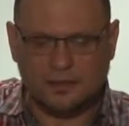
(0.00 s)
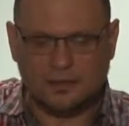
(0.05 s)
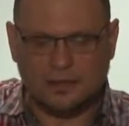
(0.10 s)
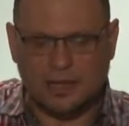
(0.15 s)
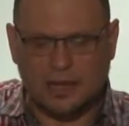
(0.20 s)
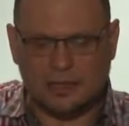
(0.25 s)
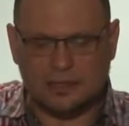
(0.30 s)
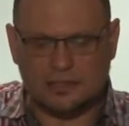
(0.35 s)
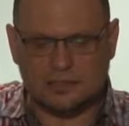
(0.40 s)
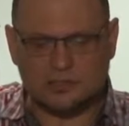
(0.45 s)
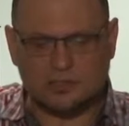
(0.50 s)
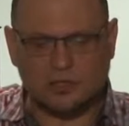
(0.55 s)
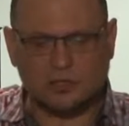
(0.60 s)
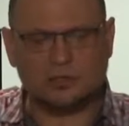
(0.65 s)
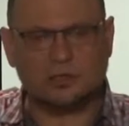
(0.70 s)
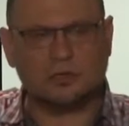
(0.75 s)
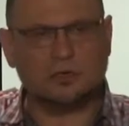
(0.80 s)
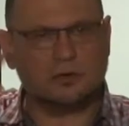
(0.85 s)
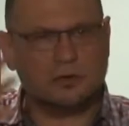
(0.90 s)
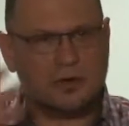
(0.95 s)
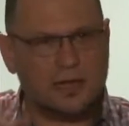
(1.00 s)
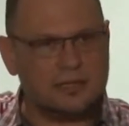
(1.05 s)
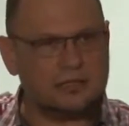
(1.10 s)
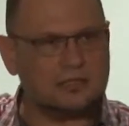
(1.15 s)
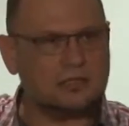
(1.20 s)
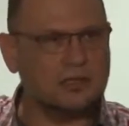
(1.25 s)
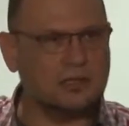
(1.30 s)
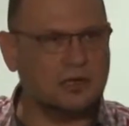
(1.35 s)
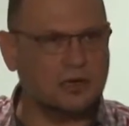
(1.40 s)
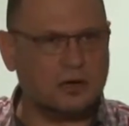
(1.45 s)
God is not a
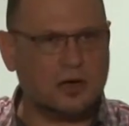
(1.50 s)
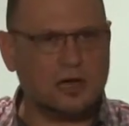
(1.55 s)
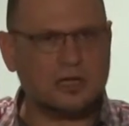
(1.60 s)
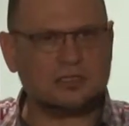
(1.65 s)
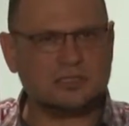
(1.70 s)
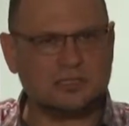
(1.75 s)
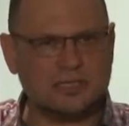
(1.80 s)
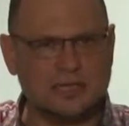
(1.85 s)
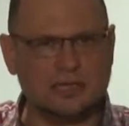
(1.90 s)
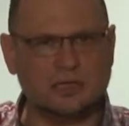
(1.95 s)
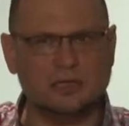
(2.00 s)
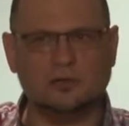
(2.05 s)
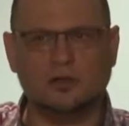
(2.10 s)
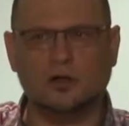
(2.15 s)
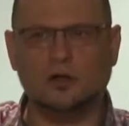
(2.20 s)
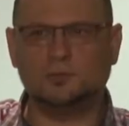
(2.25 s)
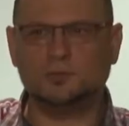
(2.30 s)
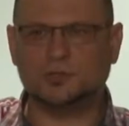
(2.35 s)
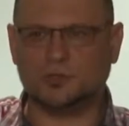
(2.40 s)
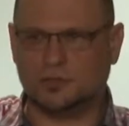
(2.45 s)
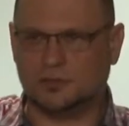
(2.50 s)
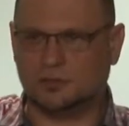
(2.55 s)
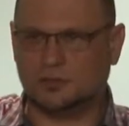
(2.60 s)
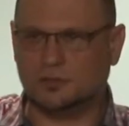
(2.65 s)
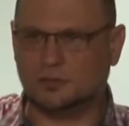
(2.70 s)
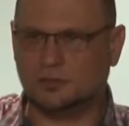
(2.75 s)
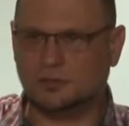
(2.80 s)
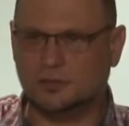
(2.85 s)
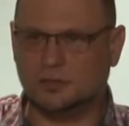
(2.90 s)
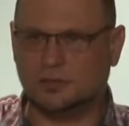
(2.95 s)
garage, garage sale option,
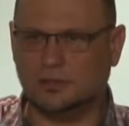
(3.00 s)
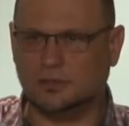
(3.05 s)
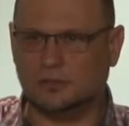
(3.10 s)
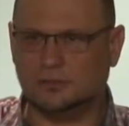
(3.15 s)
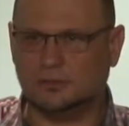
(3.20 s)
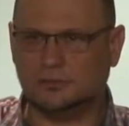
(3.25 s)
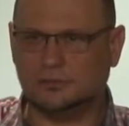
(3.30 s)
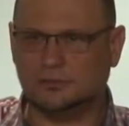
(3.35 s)
you know.